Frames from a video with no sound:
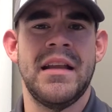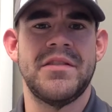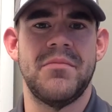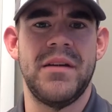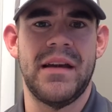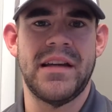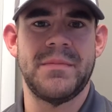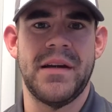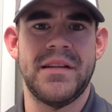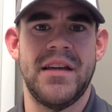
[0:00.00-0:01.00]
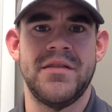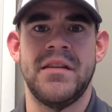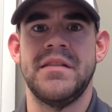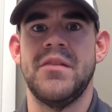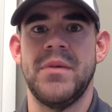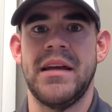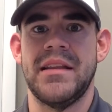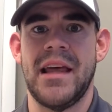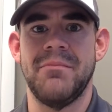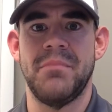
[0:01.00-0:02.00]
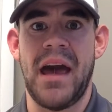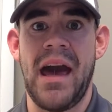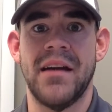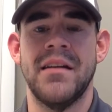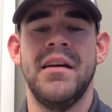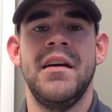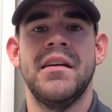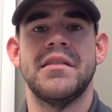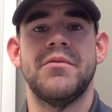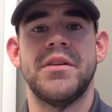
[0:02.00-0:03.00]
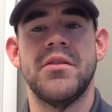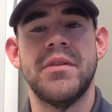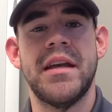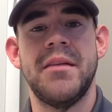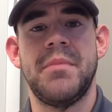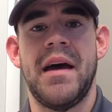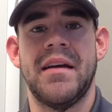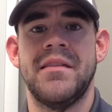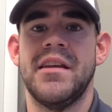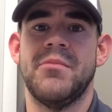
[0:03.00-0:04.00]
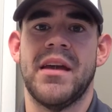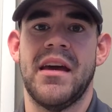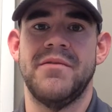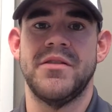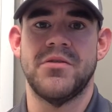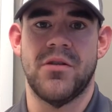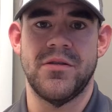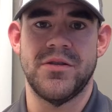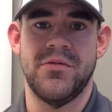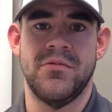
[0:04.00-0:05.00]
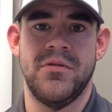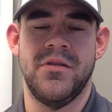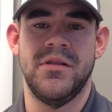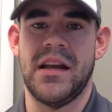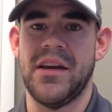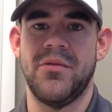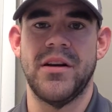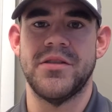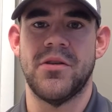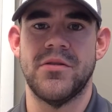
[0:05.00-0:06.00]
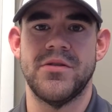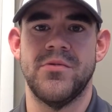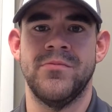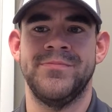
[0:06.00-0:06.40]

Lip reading: That's our big expectation, is that we get that back. Because if we don't get it back, then we have to charge you, and I don't want to charge